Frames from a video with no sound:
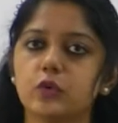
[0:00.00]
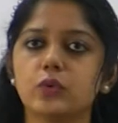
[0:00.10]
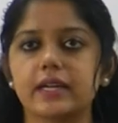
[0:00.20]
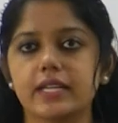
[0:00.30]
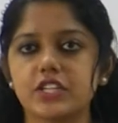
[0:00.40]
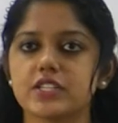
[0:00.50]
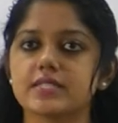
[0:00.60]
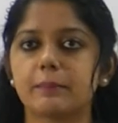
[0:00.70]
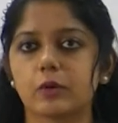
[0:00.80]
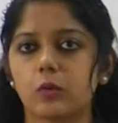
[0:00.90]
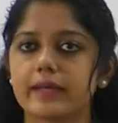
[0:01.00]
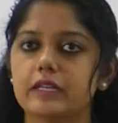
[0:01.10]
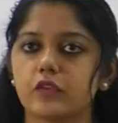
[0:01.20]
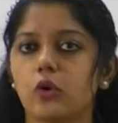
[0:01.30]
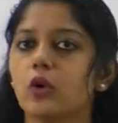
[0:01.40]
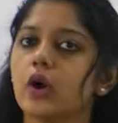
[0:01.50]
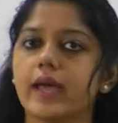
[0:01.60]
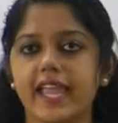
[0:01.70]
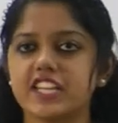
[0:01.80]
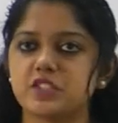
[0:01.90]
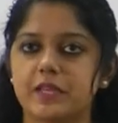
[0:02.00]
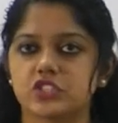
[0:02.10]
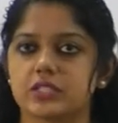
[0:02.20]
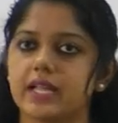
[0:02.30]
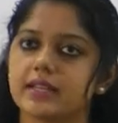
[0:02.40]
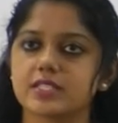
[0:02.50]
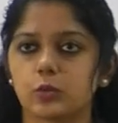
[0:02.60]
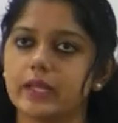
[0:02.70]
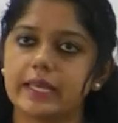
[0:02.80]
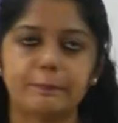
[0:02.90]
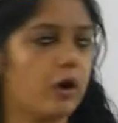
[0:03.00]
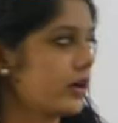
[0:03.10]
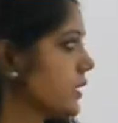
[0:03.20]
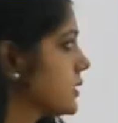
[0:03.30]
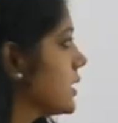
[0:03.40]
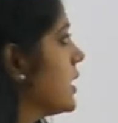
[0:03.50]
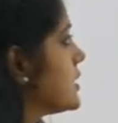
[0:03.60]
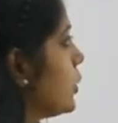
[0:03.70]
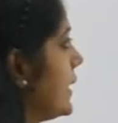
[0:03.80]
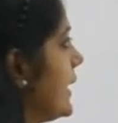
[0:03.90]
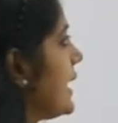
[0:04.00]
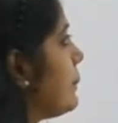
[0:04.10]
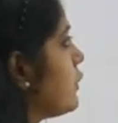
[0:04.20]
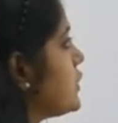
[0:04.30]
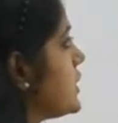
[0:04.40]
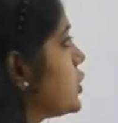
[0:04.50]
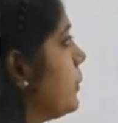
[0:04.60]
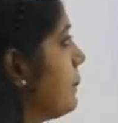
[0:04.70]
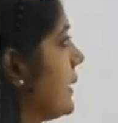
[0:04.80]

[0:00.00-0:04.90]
few conditions are provided for hate speech. That is only important. So legal provisions, you may